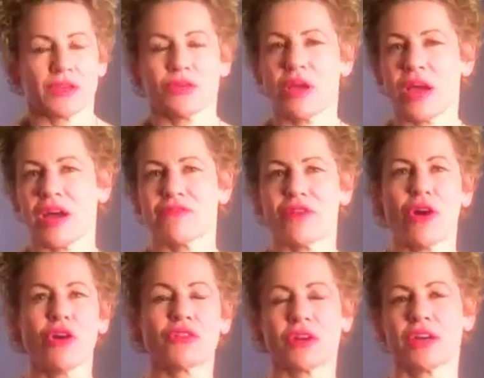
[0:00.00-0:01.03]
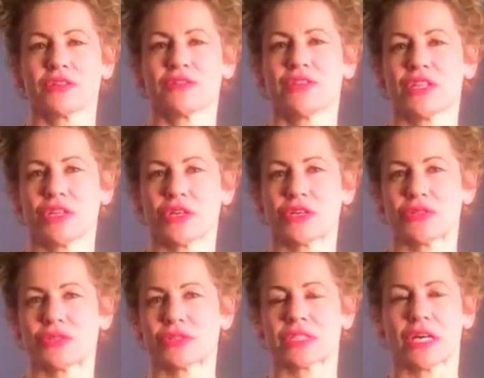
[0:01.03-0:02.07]
You have over 100
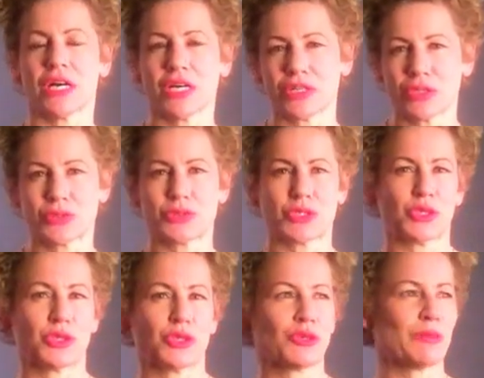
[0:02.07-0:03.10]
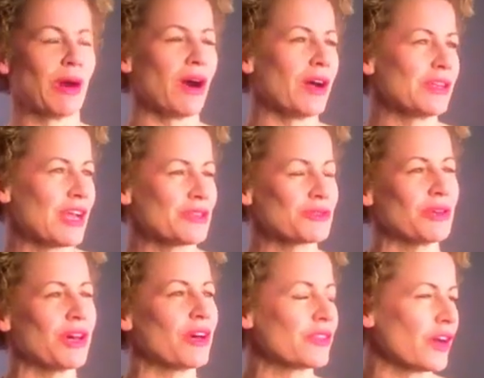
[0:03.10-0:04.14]
videos on YouTube, on natural
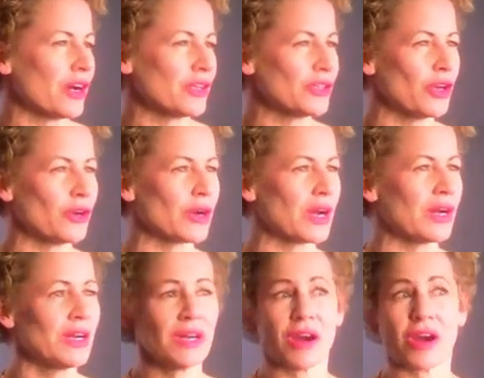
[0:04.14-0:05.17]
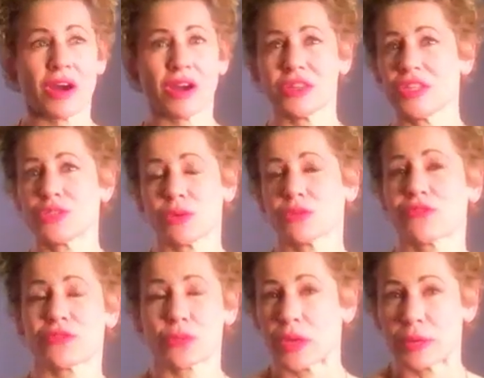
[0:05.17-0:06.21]
health, on yoga. Are these only
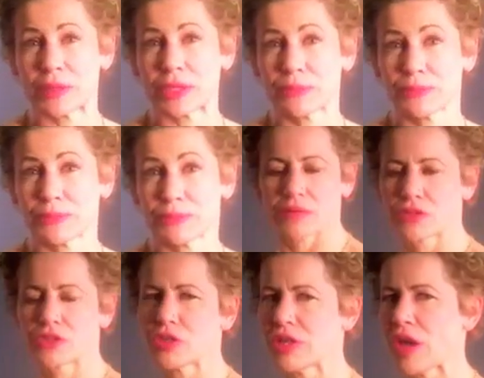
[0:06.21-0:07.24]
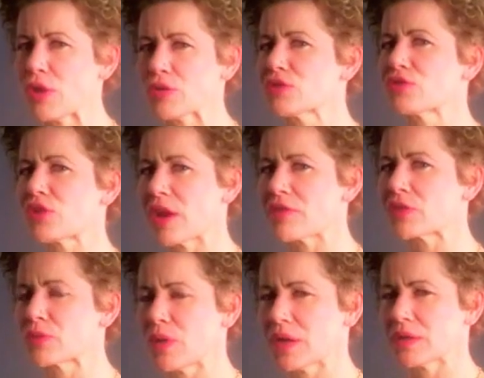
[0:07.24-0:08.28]
for women? Good health is for
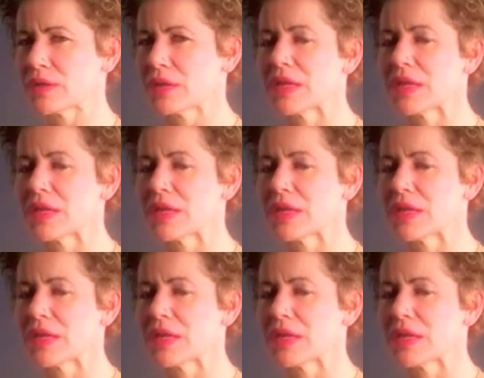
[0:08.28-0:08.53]
everyone.